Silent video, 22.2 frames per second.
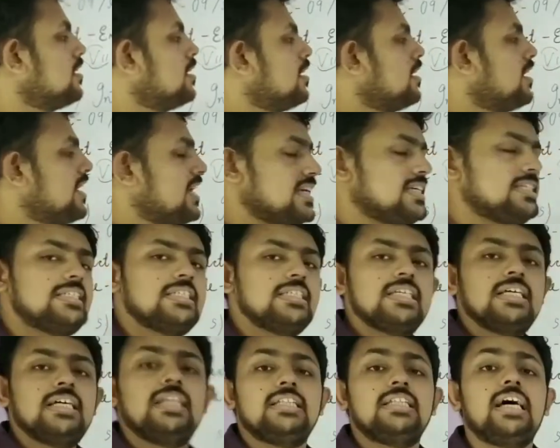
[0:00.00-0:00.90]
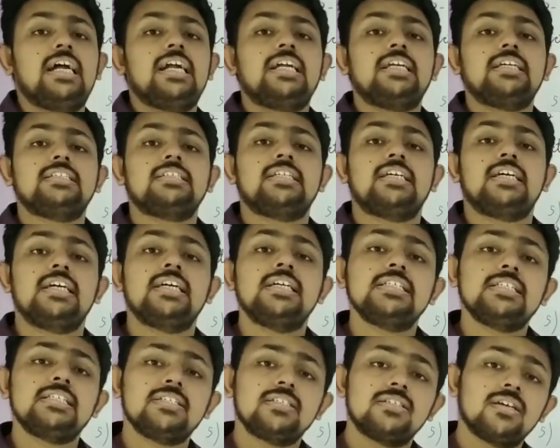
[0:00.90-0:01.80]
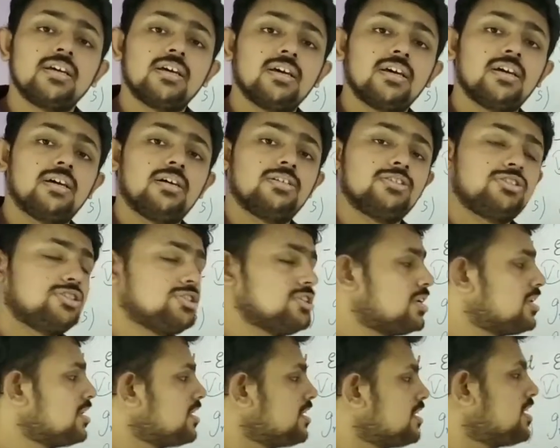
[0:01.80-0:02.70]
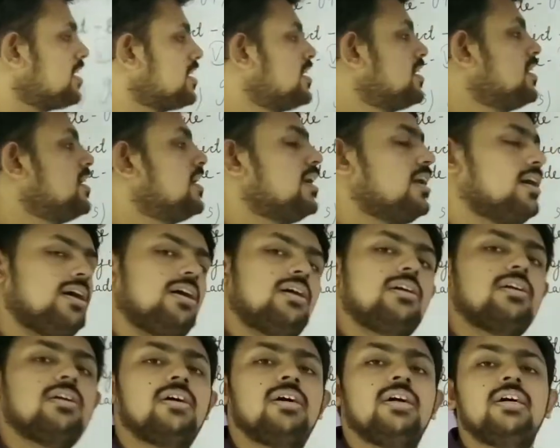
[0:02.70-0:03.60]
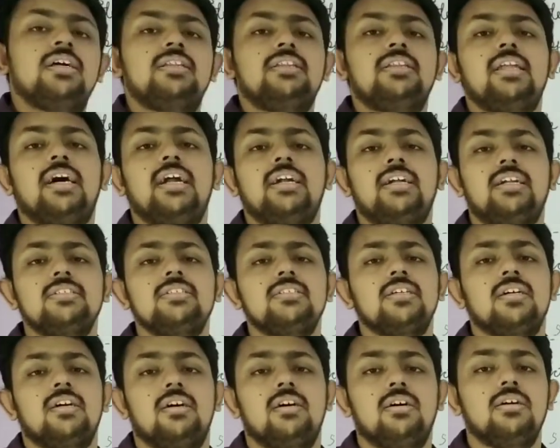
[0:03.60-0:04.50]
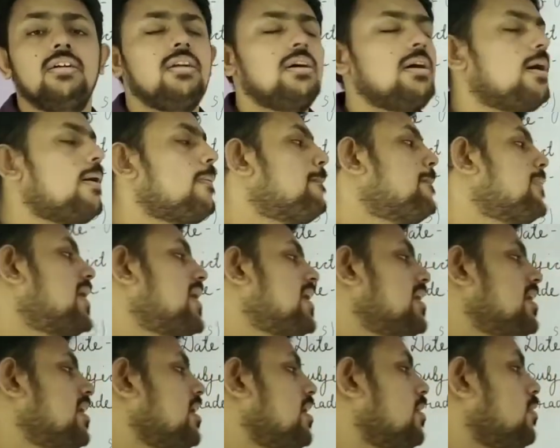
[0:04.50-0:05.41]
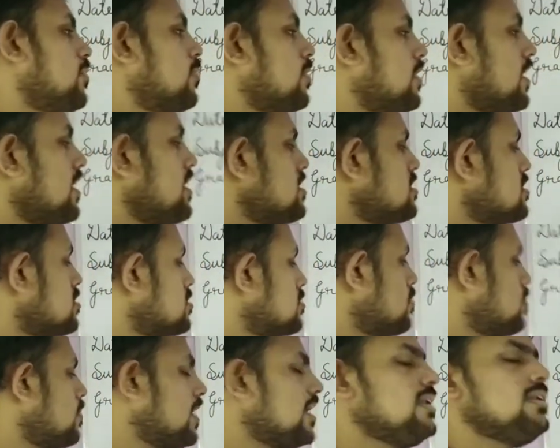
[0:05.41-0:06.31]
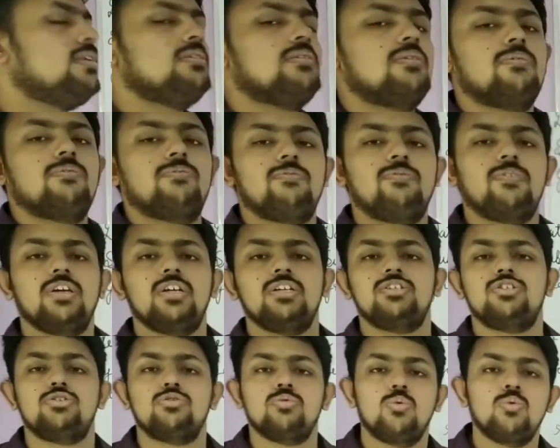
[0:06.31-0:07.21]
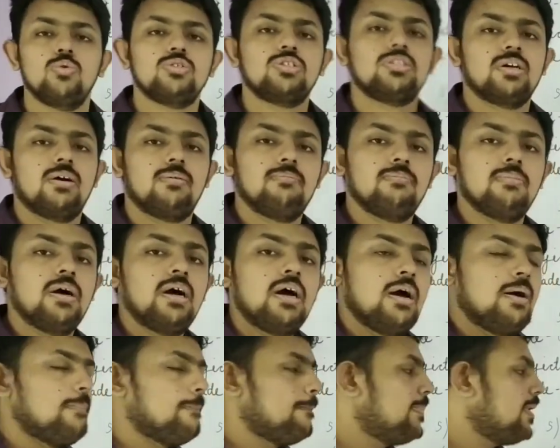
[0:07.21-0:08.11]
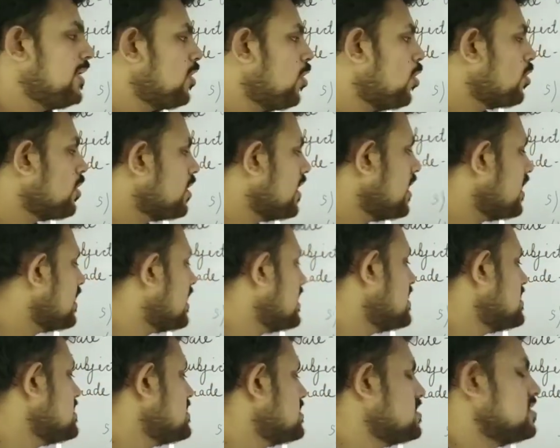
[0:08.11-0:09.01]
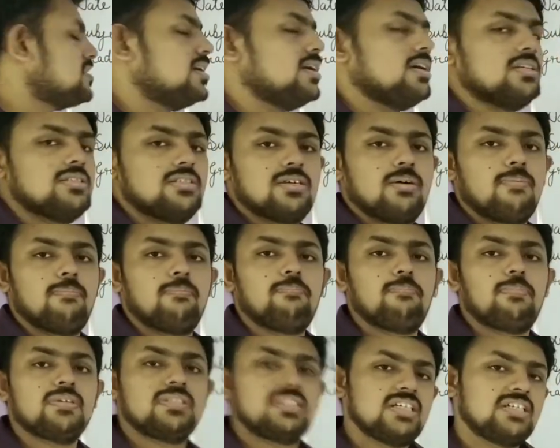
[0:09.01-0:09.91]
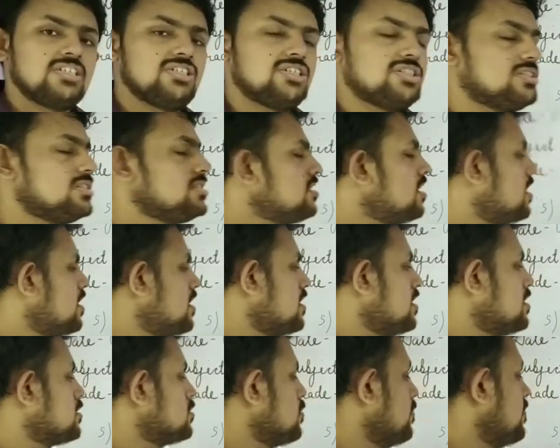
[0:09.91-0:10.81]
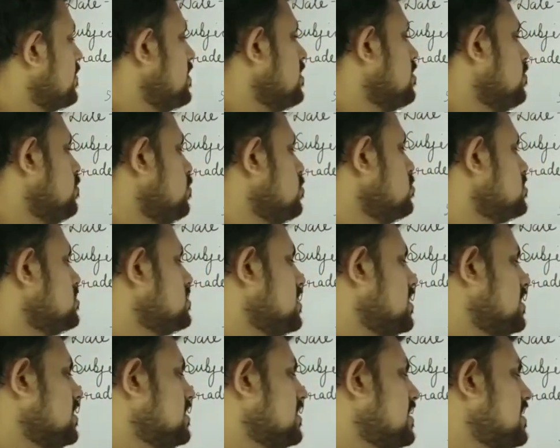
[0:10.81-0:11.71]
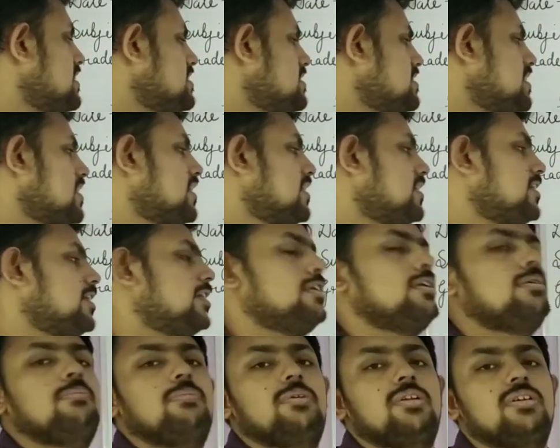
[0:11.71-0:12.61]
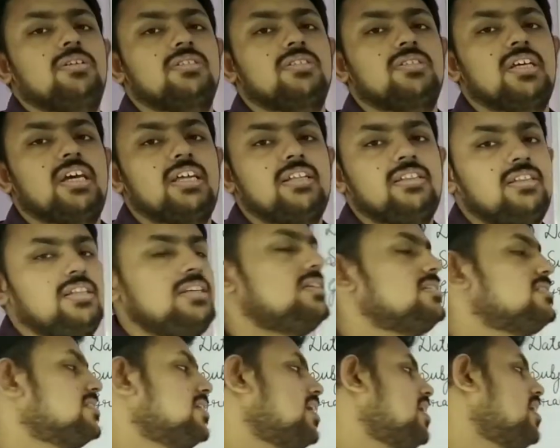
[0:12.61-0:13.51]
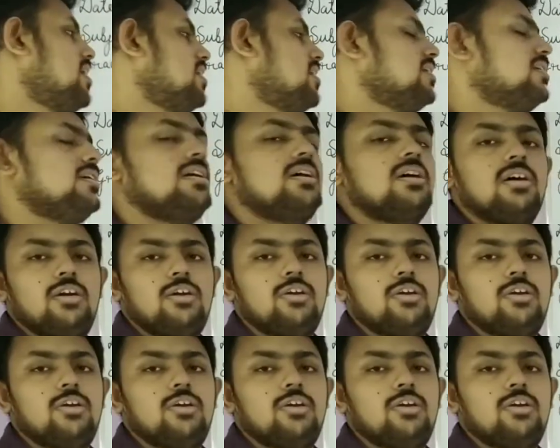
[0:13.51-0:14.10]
His, that is his shirt. Her, that is her umbrella. Okay, so when we show some belongingness, some possession, so we use these determiners, and these are